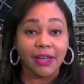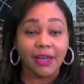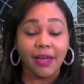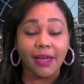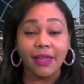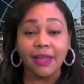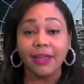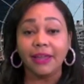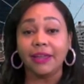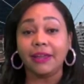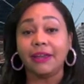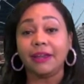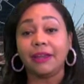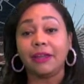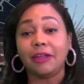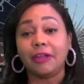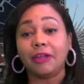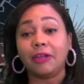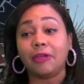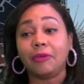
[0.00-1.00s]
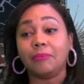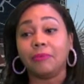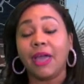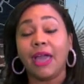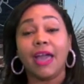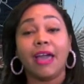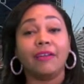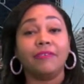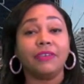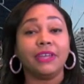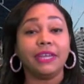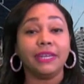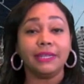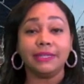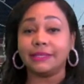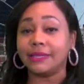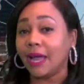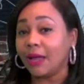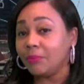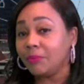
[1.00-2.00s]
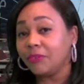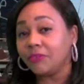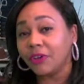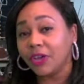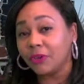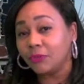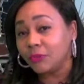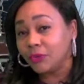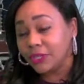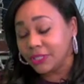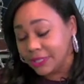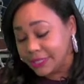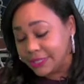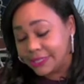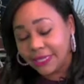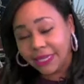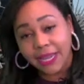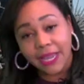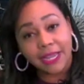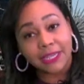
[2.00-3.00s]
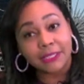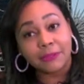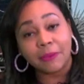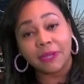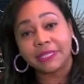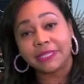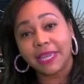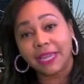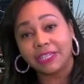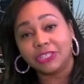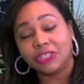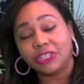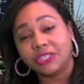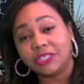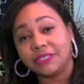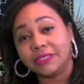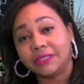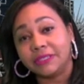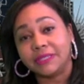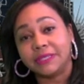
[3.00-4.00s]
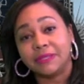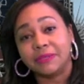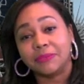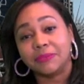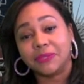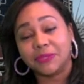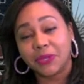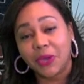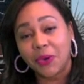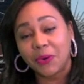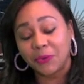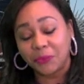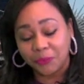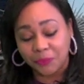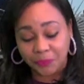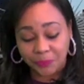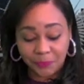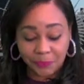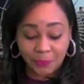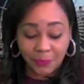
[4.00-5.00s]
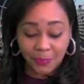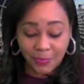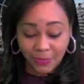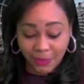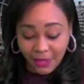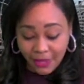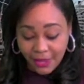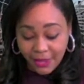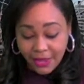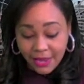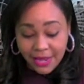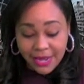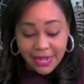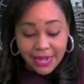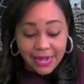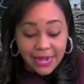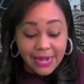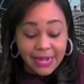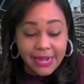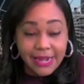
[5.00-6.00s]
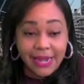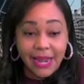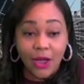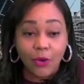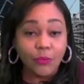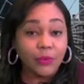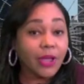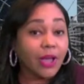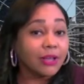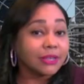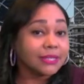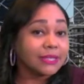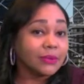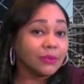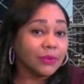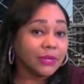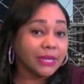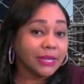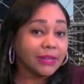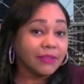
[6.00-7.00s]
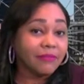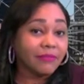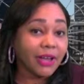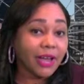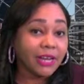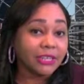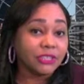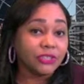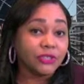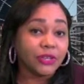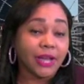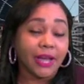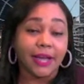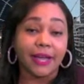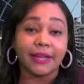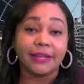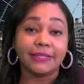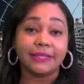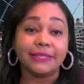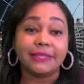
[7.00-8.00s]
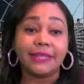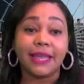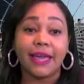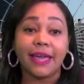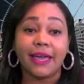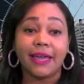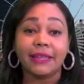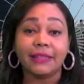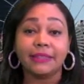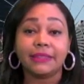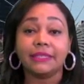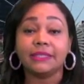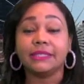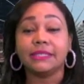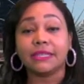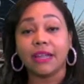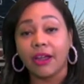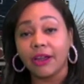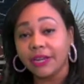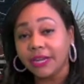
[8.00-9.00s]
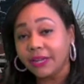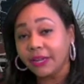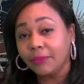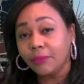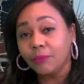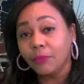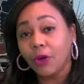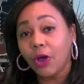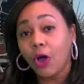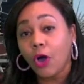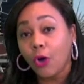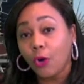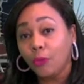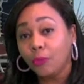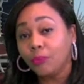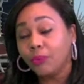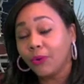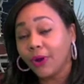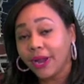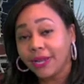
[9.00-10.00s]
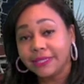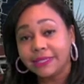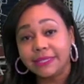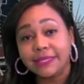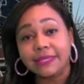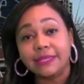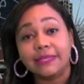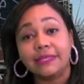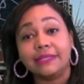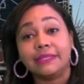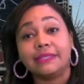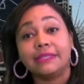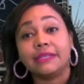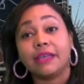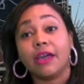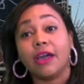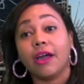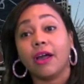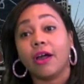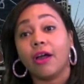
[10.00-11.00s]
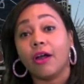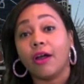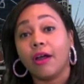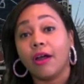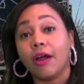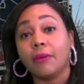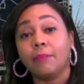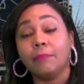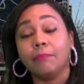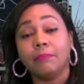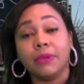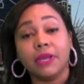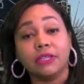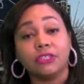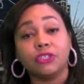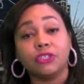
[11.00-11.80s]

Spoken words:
and have any type of unrealistic expectations. So, now we also want to advise you guys that the starting home prices are much,